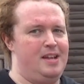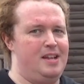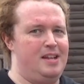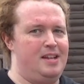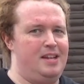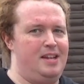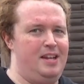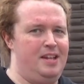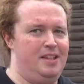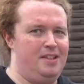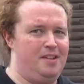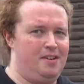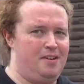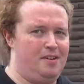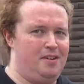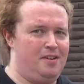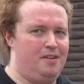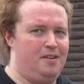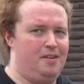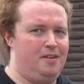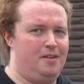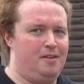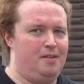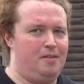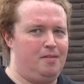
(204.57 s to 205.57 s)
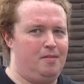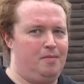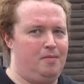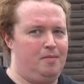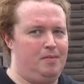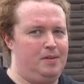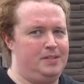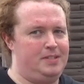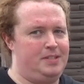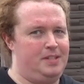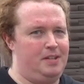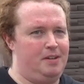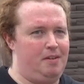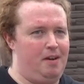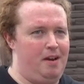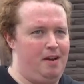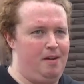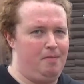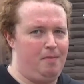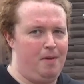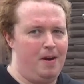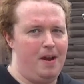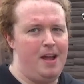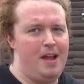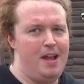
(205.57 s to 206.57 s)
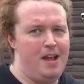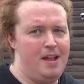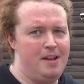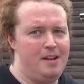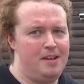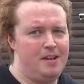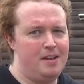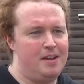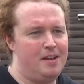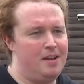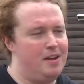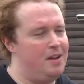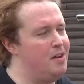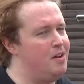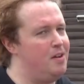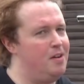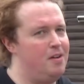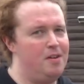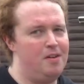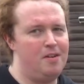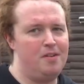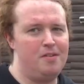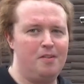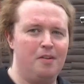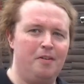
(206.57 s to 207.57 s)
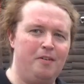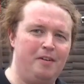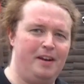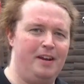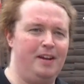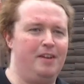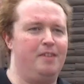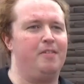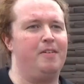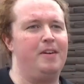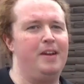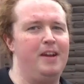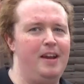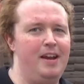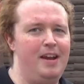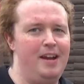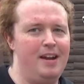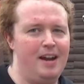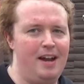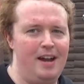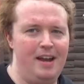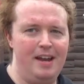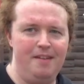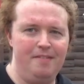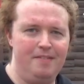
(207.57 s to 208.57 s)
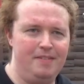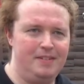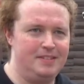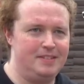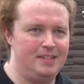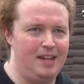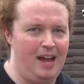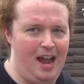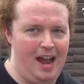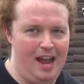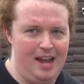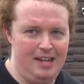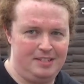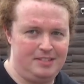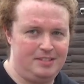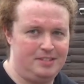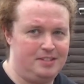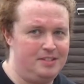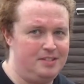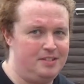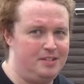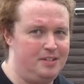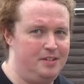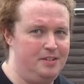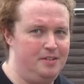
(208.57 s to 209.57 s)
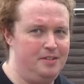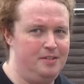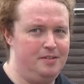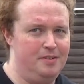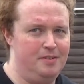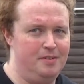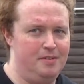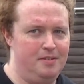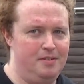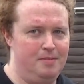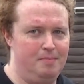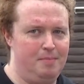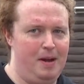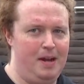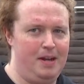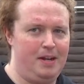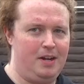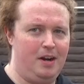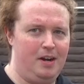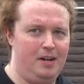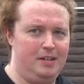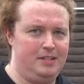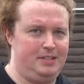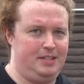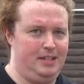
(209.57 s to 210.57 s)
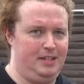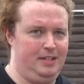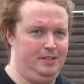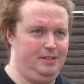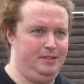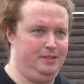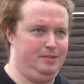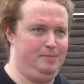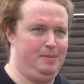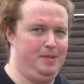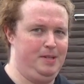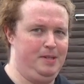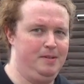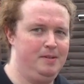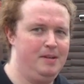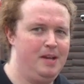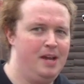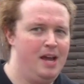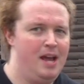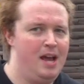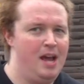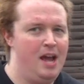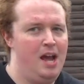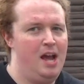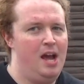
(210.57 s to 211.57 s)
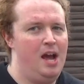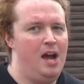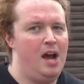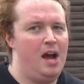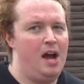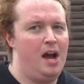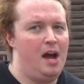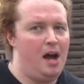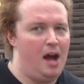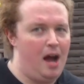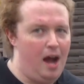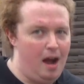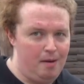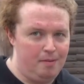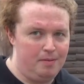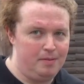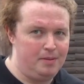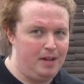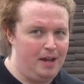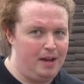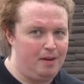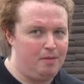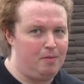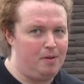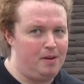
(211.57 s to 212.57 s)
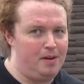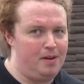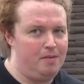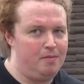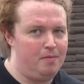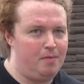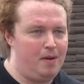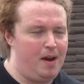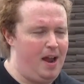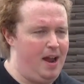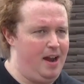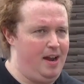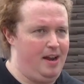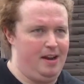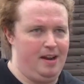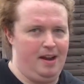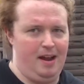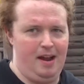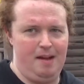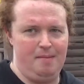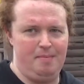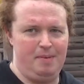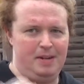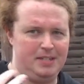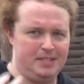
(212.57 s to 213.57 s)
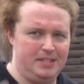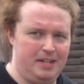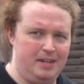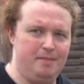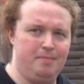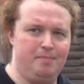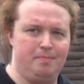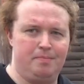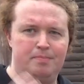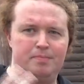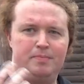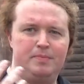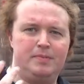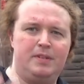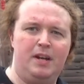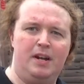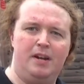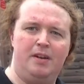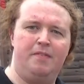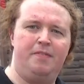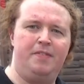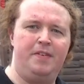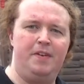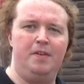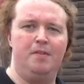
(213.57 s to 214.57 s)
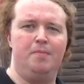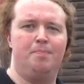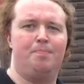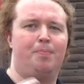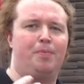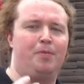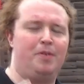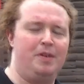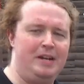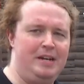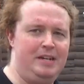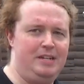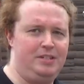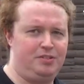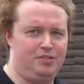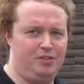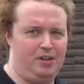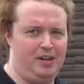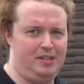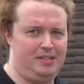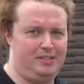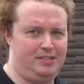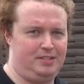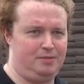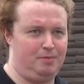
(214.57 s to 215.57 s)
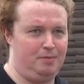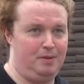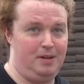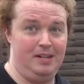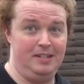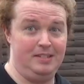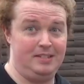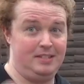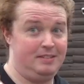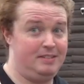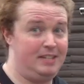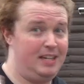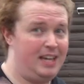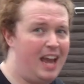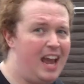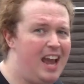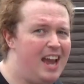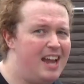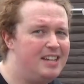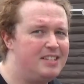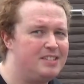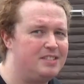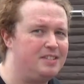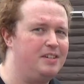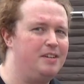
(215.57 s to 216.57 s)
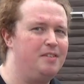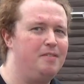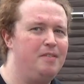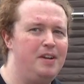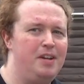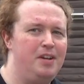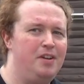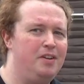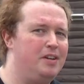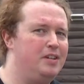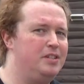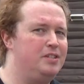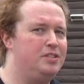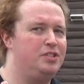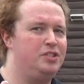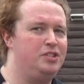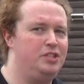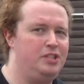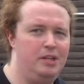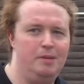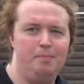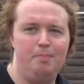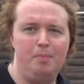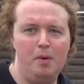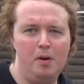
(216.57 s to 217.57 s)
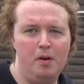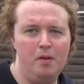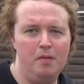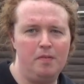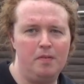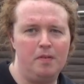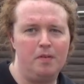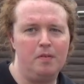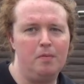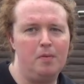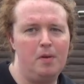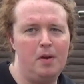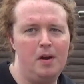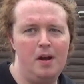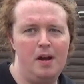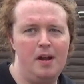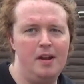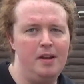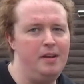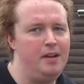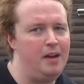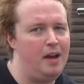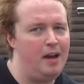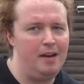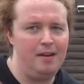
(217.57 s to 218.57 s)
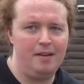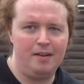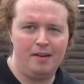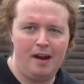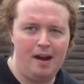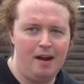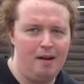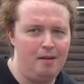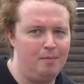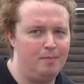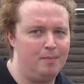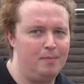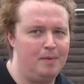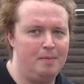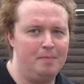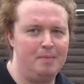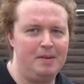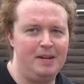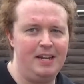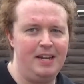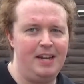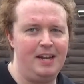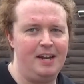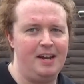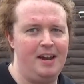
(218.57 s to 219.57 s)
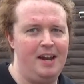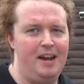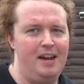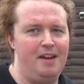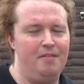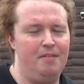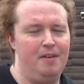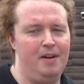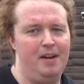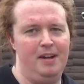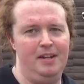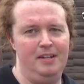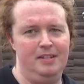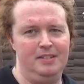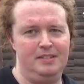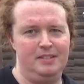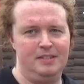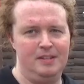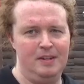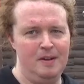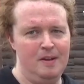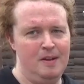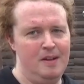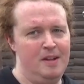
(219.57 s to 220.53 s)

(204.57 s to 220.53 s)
neither was there a red nor a green. I even asked my car salesman, I would like one in red, and because I'd done a few pre-test ones, I was like, hey, is there any way you could ship over one? I'm going to get it anyways.